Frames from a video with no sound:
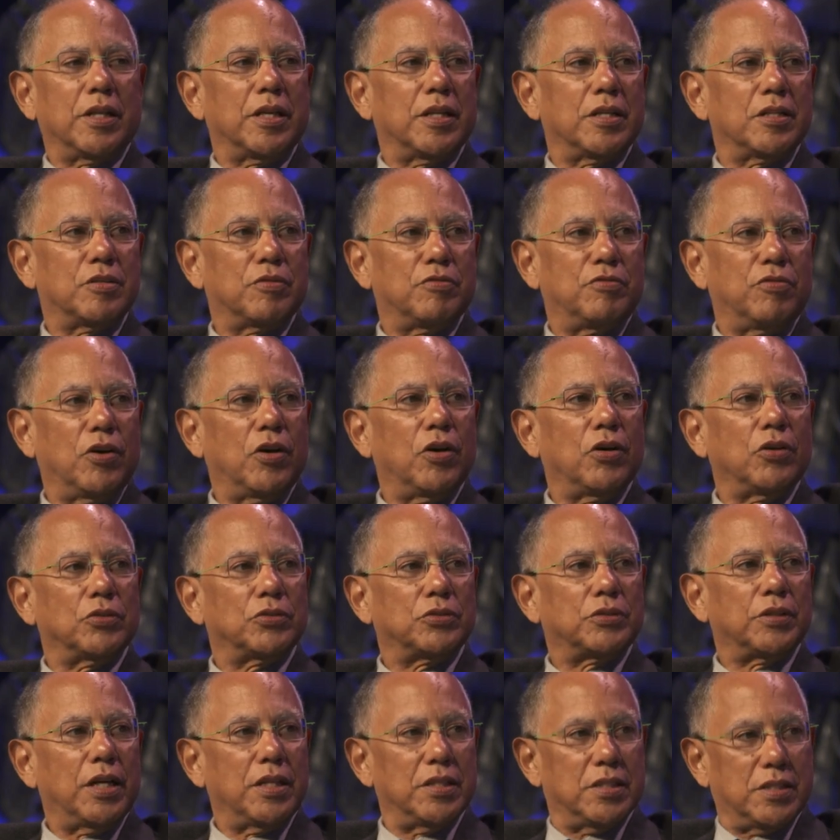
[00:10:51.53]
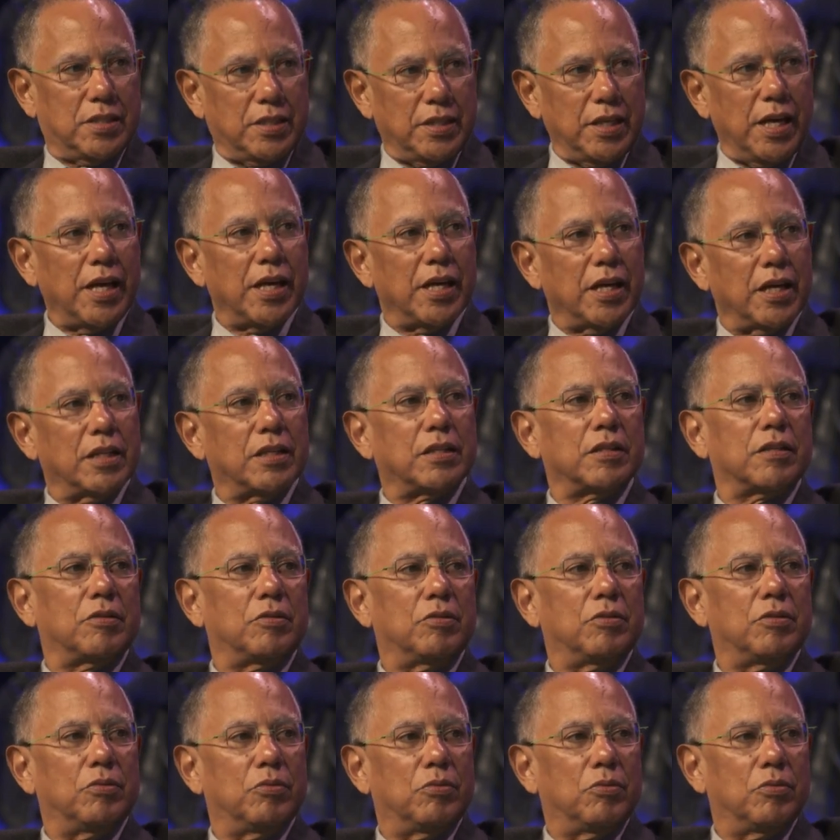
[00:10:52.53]
that it's false and say it.
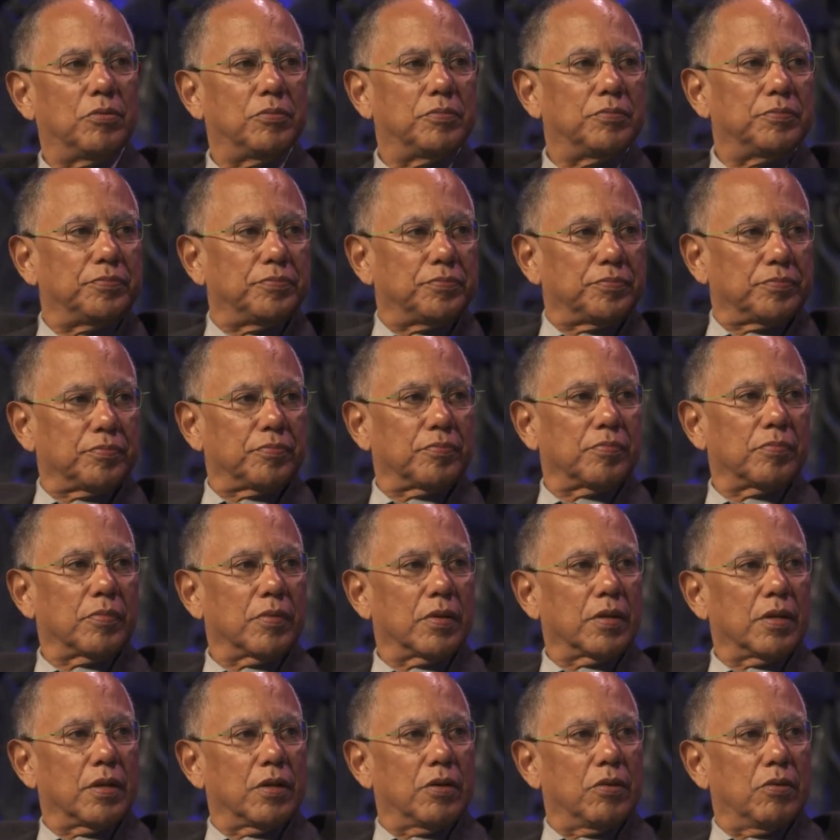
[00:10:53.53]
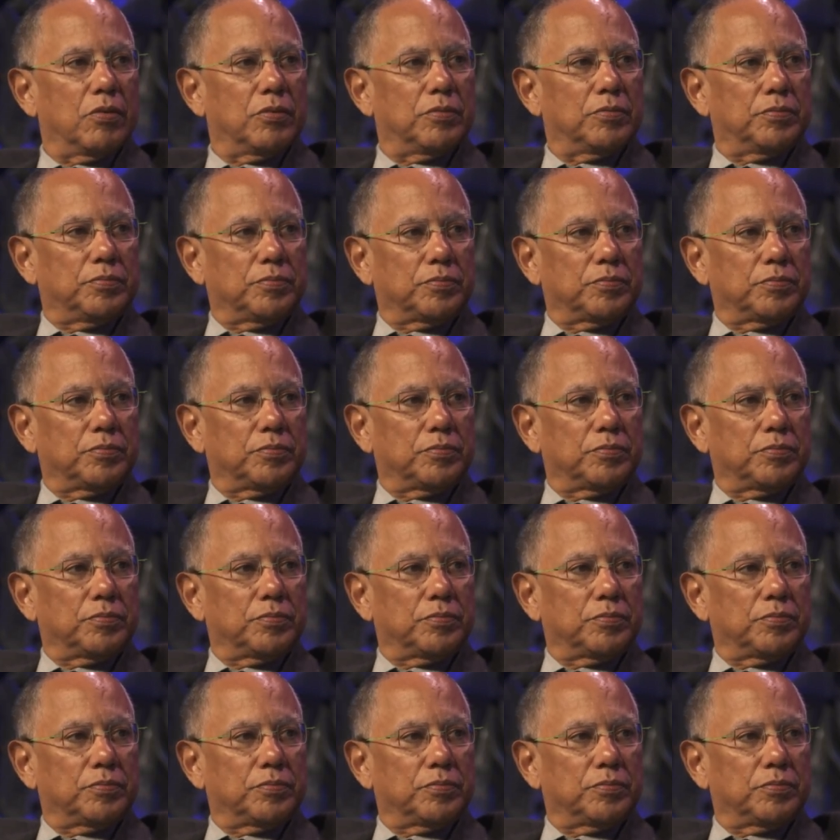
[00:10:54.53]
And but there's